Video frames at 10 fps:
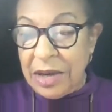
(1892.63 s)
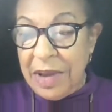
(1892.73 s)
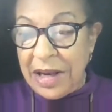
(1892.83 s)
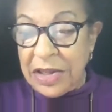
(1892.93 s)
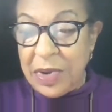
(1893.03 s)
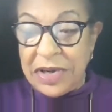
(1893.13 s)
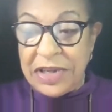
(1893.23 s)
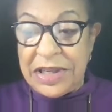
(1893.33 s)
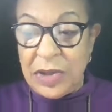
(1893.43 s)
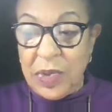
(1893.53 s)
Alice Walker
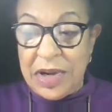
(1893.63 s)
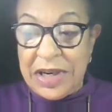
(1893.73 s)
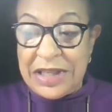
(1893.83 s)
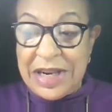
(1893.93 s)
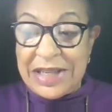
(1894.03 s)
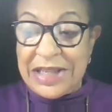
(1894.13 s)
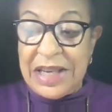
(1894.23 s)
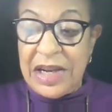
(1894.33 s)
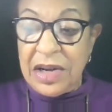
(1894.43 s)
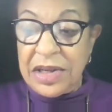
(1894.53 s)
says, one has not
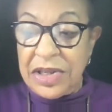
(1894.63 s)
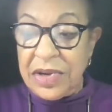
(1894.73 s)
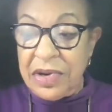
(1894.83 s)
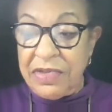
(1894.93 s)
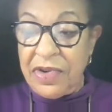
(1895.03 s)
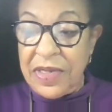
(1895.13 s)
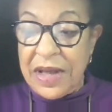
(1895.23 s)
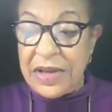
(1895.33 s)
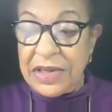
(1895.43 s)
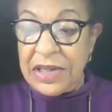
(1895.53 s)
seen on this earth for
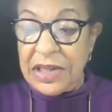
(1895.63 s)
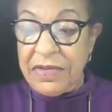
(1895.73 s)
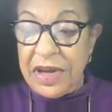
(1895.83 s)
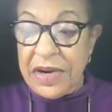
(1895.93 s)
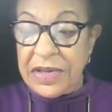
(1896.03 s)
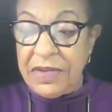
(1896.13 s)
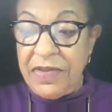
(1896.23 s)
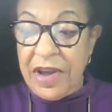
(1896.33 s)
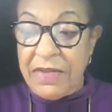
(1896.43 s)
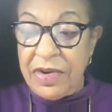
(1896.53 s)
thousands of years if
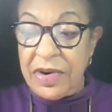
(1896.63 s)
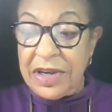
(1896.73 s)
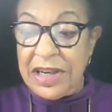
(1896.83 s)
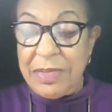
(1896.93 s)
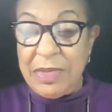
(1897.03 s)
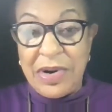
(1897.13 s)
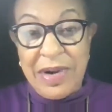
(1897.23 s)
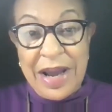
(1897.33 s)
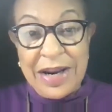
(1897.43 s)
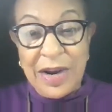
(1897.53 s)
ever
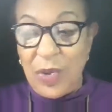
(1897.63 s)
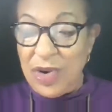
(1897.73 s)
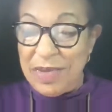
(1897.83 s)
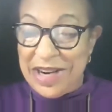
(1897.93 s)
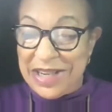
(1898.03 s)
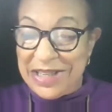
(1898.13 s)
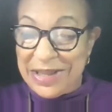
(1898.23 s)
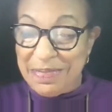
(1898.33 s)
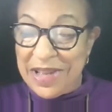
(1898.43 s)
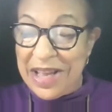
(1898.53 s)
democratic
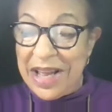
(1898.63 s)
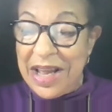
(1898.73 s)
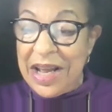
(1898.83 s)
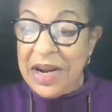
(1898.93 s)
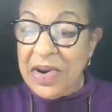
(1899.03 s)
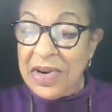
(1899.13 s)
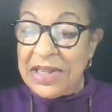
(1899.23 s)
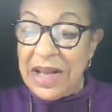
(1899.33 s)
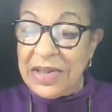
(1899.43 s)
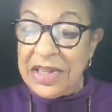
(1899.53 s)
womanism. Notice
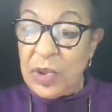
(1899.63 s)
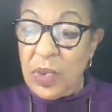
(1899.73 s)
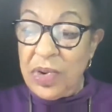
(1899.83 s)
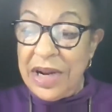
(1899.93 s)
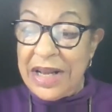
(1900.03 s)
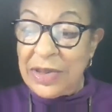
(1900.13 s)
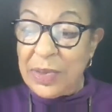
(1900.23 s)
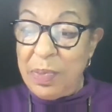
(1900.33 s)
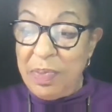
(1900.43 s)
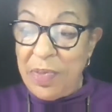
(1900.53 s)
how this word has
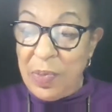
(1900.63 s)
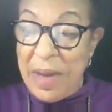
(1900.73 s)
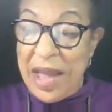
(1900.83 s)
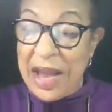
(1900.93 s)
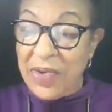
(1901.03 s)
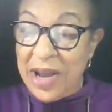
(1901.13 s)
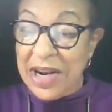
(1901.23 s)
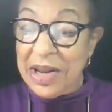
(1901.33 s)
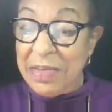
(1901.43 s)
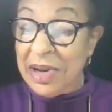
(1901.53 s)
man right
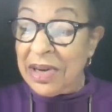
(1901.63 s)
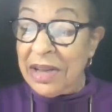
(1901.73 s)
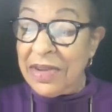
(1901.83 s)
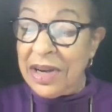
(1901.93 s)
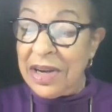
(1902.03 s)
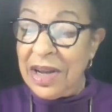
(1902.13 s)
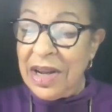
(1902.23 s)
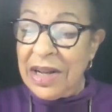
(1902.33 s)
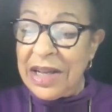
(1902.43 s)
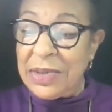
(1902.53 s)
in the middle of it.
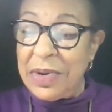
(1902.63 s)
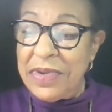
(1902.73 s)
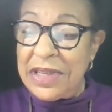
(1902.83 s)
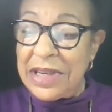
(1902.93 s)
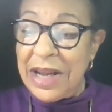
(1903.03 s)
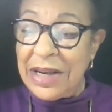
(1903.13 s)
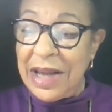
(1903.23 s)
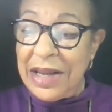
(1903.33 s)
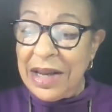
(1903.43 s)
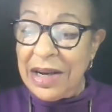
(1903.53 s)
That's one reason I
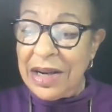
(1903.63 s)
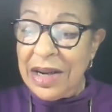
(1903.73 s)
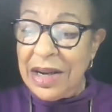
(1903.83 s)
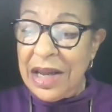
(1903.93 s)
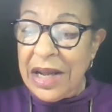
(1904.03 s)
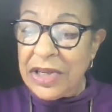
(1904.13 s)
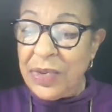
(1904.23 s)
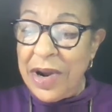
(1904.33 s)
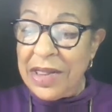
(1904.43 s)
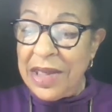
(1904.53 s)
like it. He is
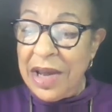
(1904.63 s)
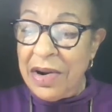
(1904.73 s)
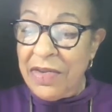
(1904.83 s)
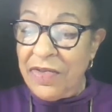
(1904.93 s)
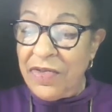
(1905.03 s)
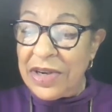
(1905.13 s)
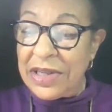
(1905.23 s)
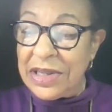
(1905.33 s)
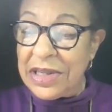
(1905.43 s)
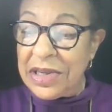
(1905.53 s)
right there, front
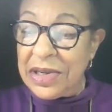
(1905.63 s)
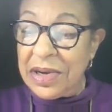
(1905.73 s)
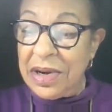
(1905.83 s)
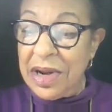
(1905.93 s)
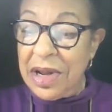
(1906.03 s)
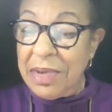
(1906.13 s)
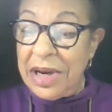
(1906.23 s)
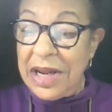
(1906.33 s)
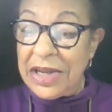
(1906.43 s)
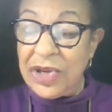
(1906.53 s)
and center, but
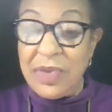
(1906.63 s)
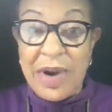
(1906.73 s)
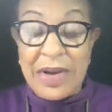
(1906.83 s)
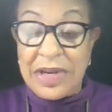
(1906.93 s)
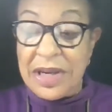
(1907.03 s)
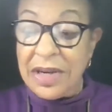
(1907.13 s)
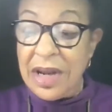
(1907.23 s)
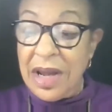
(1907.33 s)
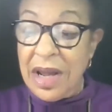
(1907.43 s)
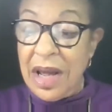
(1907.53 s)
he is surrounded.
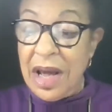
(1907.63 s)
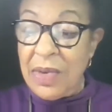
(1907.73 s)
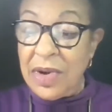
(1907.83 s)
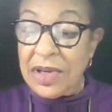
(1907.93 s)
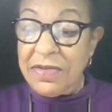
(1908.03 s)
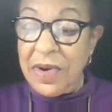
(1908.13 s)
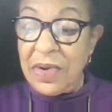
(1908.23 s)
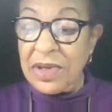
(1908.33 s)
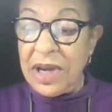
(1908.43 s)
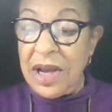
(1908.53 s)
I want to
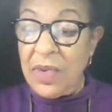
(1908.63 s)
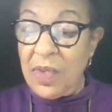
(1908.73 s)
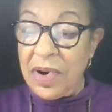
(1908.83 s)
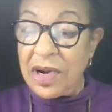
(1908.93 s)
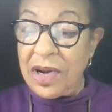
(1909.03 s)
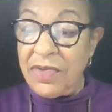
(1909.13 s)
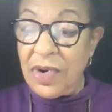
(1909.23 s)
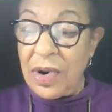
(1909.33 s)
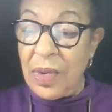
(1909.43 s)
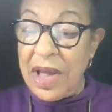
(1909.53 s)
vote and work
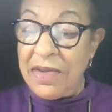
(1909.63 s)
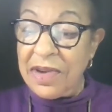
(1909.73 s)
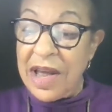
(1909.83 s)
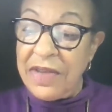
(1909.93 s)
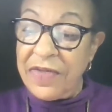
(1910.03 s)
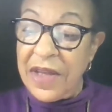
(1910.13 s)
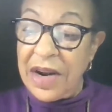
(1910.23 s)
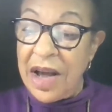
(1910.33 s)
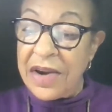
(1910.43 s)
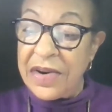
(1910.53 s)
for a way of life that
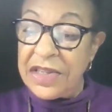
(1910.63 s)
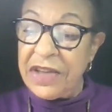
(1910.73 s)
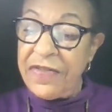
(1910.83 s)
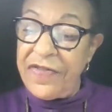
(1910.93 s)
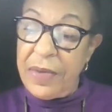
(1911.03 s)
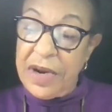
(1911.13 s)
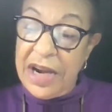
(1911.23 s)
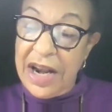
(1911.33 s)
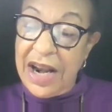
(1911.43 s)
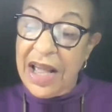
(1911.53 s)
honors the
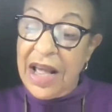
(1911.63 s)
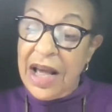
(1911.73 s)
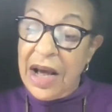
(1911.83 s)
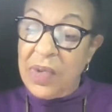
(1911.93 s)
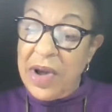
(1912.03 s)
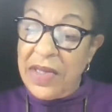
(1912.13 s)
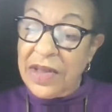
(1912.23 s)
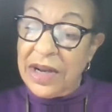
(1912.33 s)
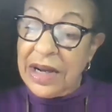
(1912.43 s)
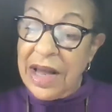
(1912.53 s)
feminine, a way
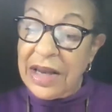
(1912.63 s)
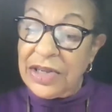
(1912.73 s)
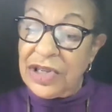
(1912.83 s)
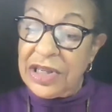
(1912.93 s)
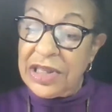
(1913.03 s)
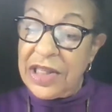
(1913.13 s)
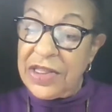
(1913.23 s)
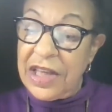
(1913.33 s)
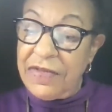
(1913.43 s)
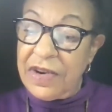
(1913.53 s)
that acknowledges the
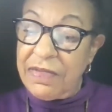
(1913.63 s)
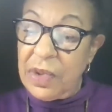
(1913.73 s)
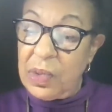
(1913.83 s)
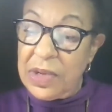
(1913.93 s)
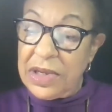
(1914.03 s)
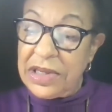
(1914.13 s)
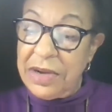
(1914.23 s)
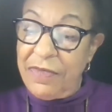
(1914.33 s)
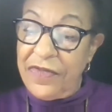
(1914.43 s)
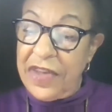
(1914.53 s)
theft of the
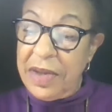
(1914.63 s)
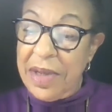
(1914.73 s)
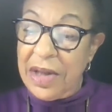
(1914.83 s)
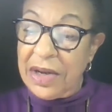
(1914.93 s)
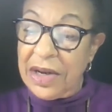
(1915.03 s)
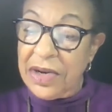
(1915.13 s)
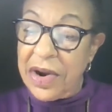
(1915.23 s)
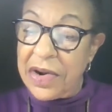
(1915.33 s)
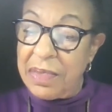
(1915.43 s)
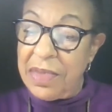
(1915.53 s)
wisdom female and
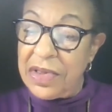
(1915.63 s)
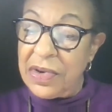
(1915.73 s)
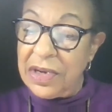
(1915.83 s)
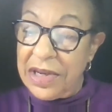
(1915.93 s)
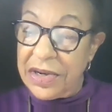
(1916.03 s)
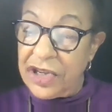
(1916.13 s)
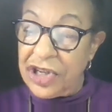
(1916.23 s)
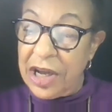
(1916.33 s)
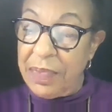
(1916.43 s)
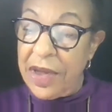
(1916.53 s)
dark mother
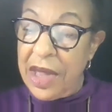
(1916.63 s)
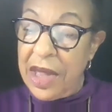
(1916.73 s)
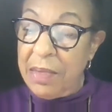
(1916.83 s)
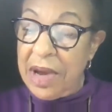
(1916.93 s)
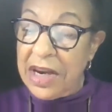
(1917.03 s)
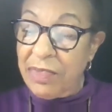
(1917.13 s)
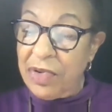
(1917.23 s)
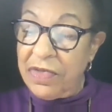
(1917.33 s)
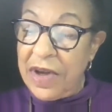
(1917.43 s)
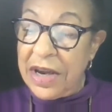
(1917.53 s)
leadership might have
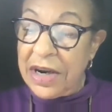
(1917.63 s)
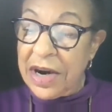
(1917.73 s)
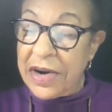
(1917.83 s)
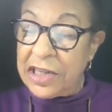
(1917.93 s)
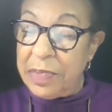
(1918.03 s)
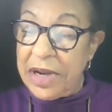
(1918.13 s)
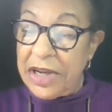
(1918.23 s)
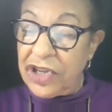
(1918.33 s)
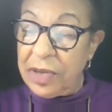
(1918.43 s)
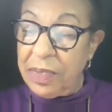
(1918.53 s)
provided our
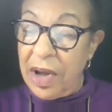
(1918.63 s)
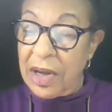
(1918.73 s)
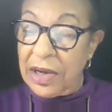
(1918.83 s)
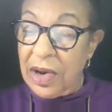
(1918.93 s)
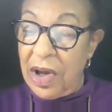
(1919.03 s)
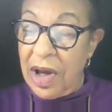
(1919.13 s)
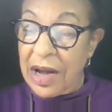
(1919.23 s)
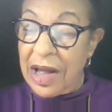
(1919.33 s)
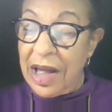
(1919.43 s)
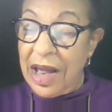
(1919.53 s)
spaceship all along.